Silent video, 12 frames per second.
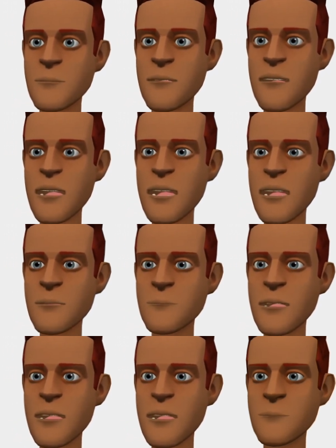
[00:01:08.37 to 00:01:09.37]
If she
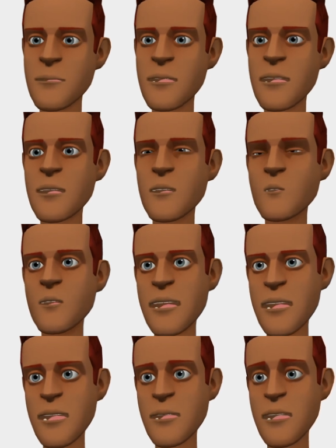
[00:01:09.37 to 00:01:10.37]
gets mad at me, I don't
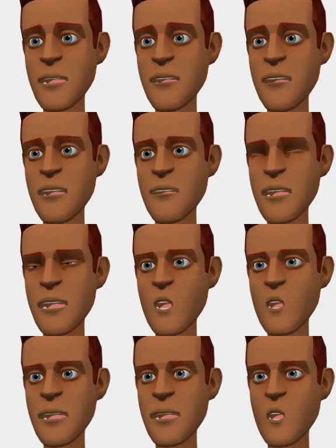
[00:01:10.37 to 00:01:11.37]
care, just leave the
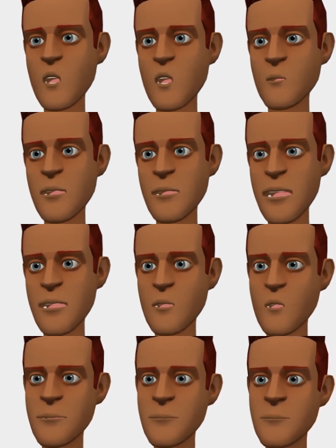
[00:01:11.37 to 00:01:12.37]
Ferrari YouTubers
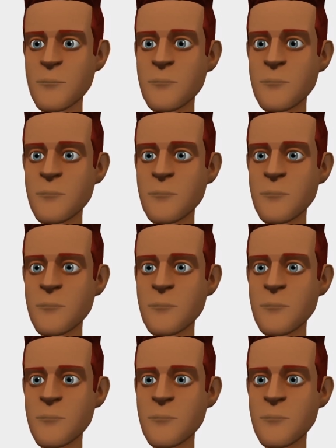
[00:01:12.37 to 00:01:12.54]
alone.